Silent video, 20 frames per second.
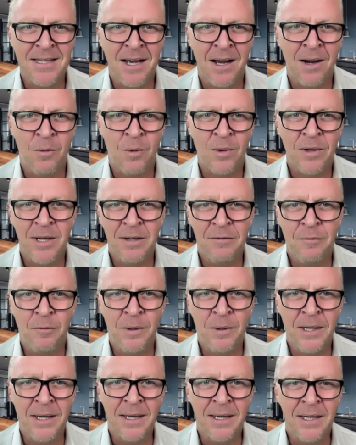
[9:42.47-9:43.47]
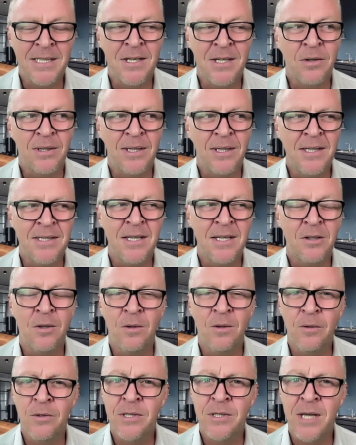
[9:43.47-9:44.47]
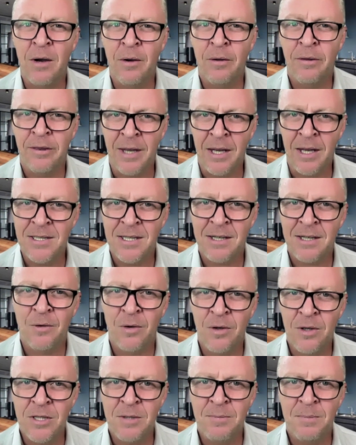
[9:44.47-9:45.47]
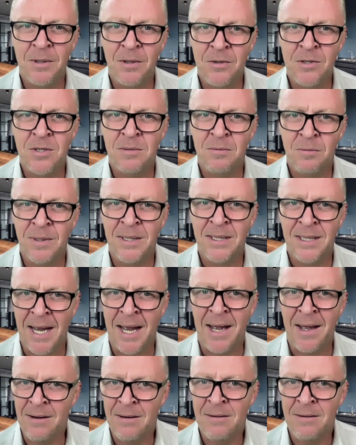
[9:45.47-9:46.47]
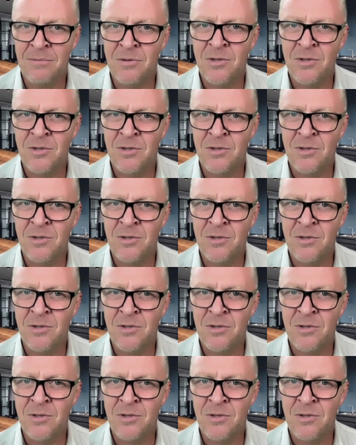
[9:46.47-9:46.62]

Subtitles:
I wonder if it's not easier to lose our authentic voice because we can